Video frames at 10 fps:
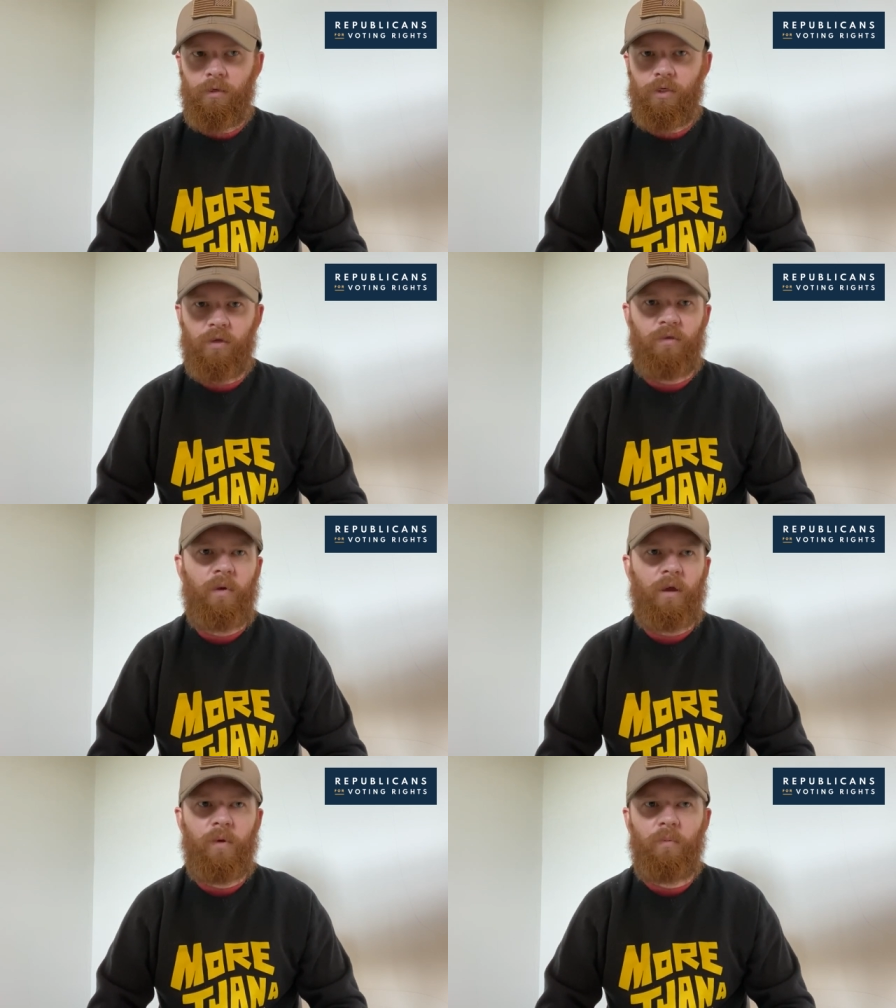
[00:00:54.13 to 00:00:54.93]
should
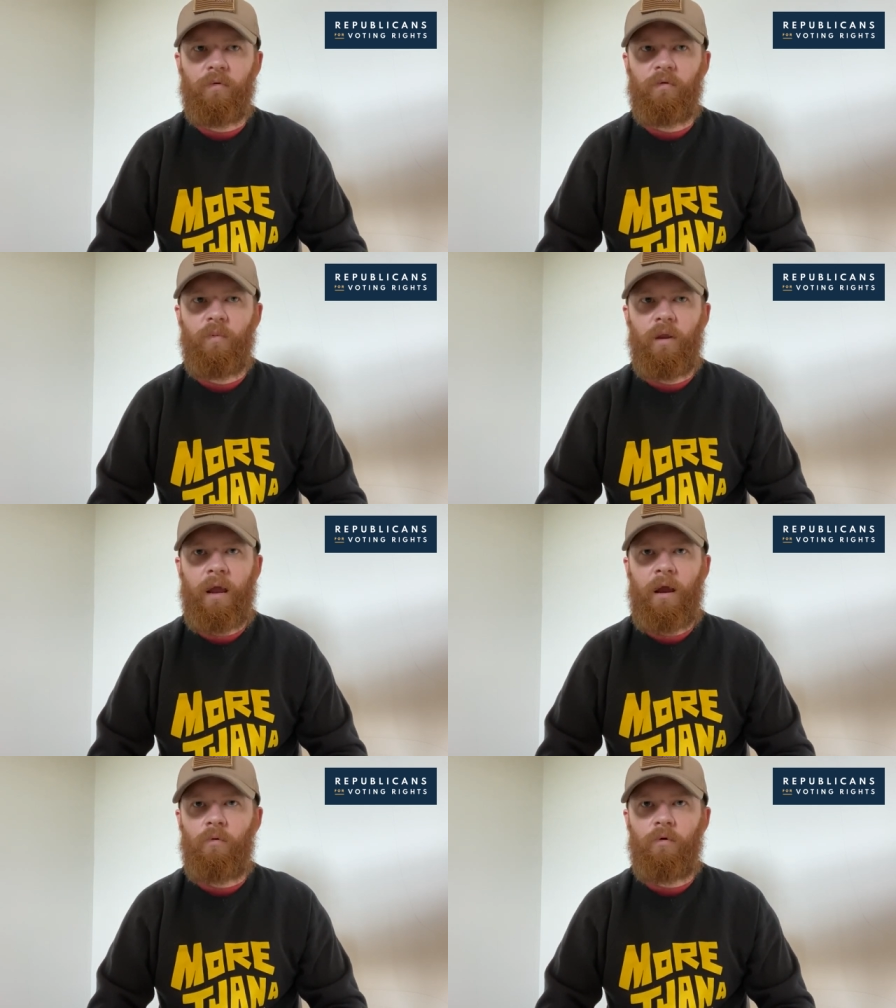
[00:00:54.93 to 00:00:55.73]
expect people to spend
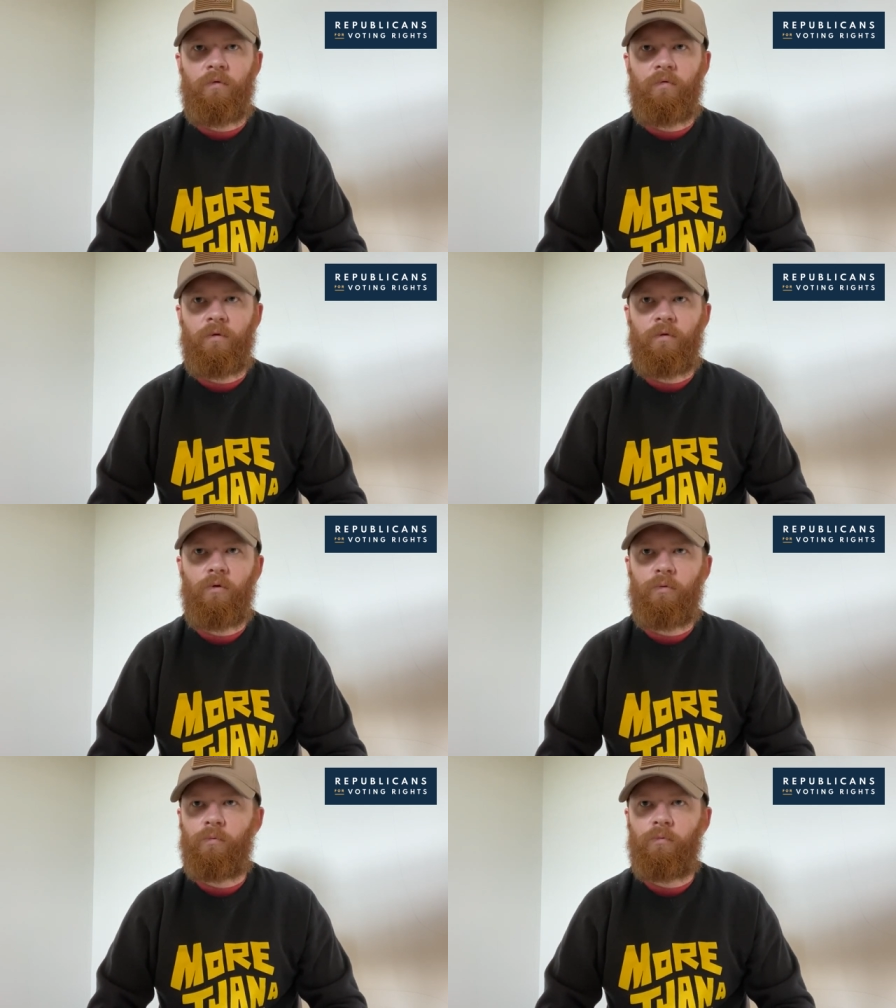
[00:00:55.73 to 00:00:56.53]
hours and
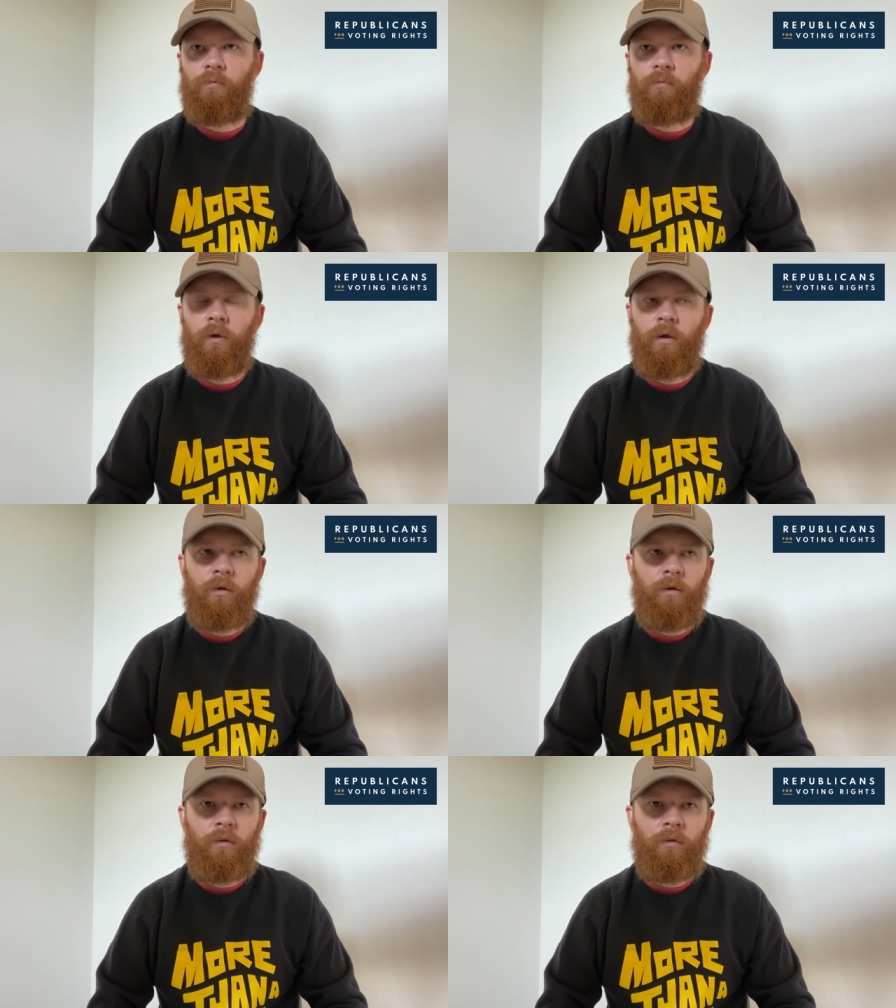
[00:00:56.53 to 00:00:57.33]
go through,
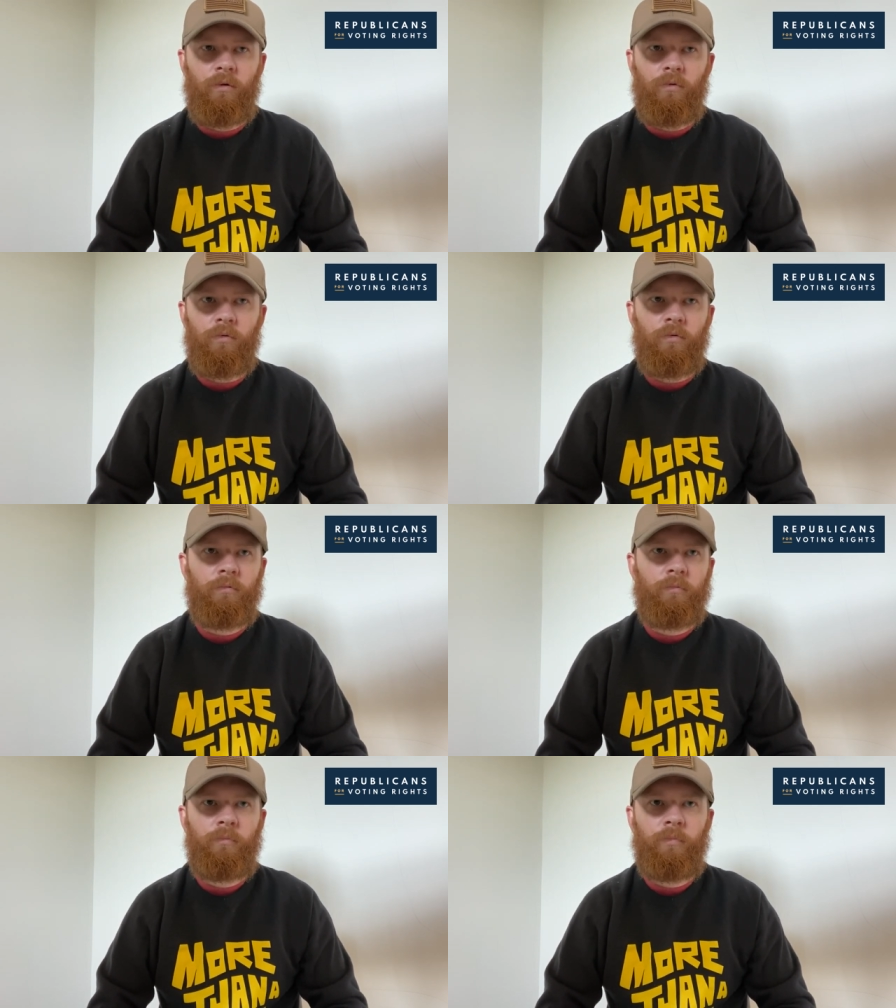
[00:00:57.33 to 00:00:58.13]
you know,
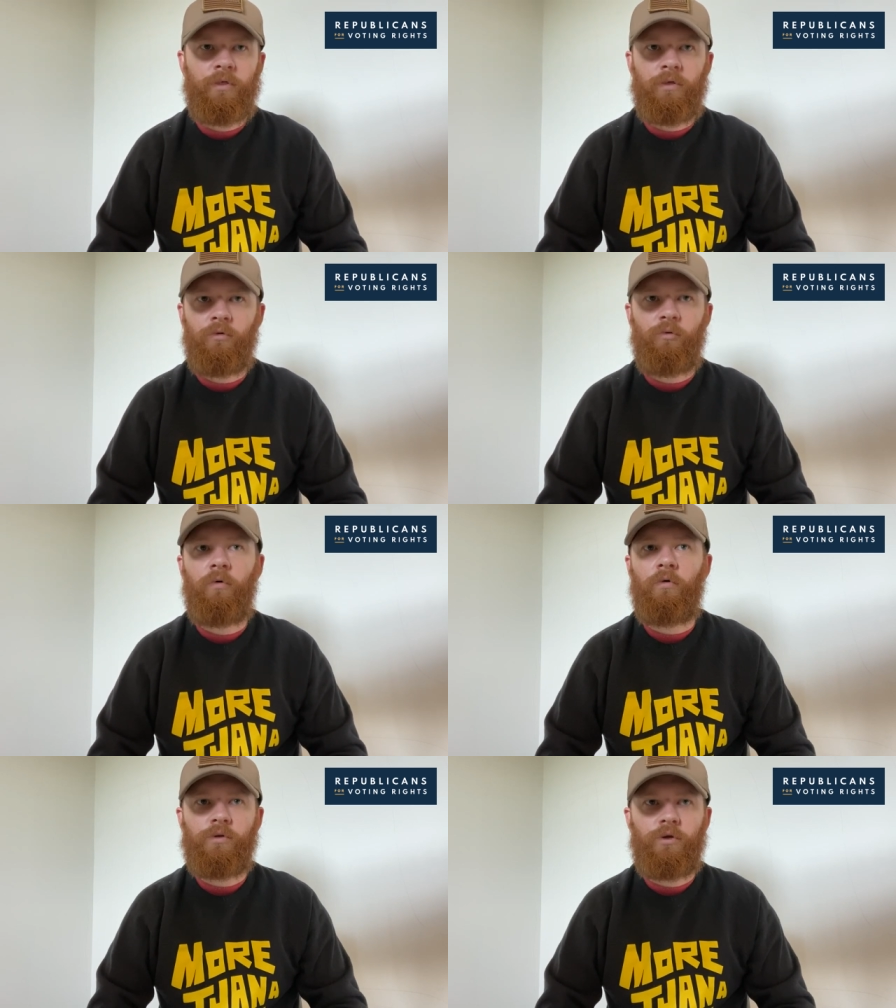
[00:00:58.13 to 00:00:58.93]
bunch of
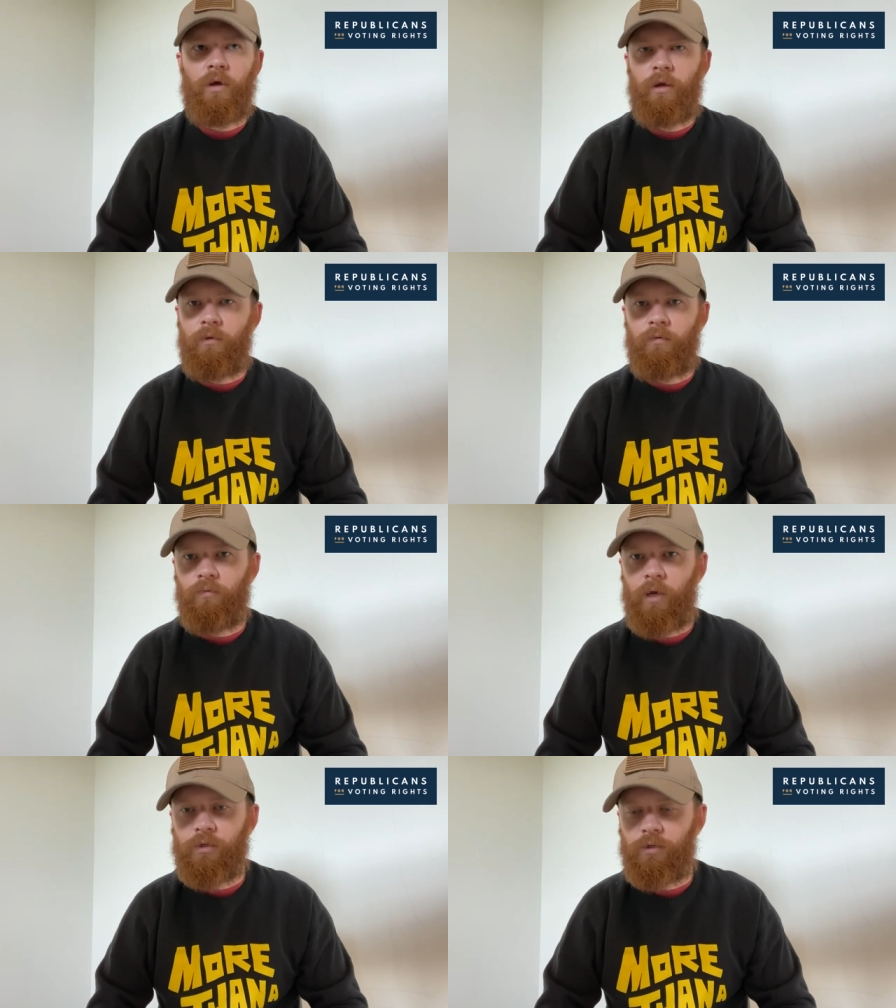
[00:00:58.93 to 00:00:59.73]
loopholes to try and
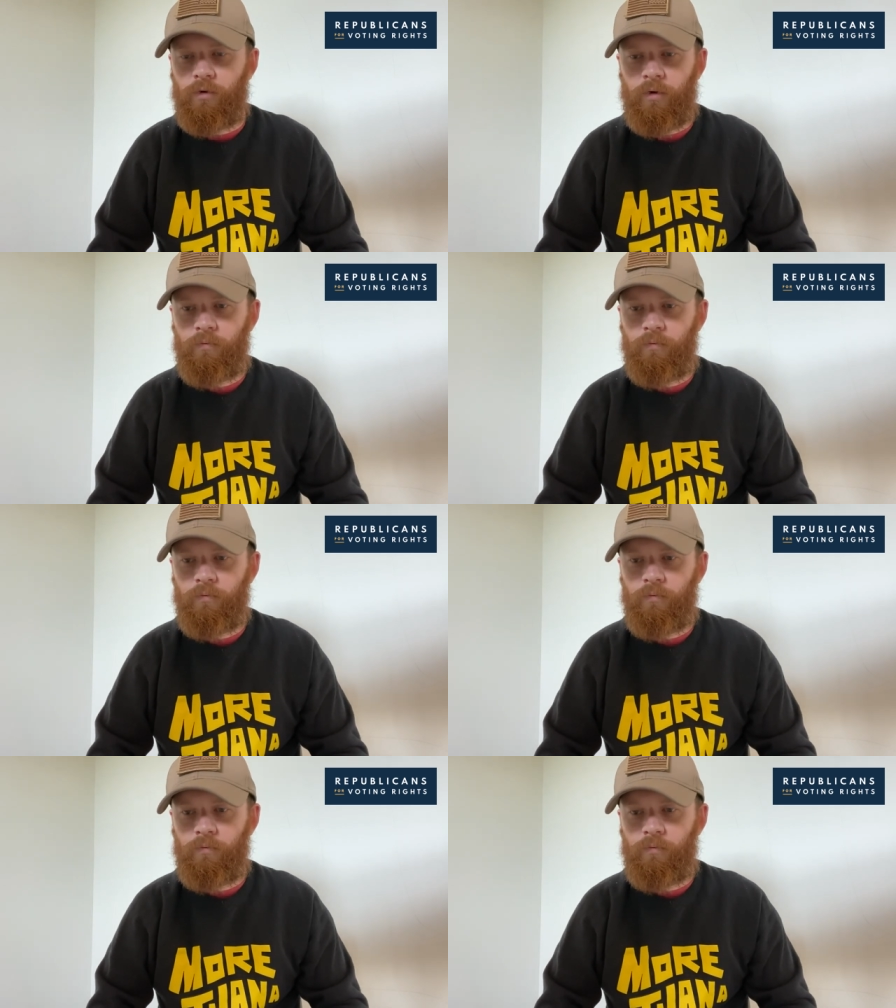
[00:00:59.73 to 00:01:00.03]
register.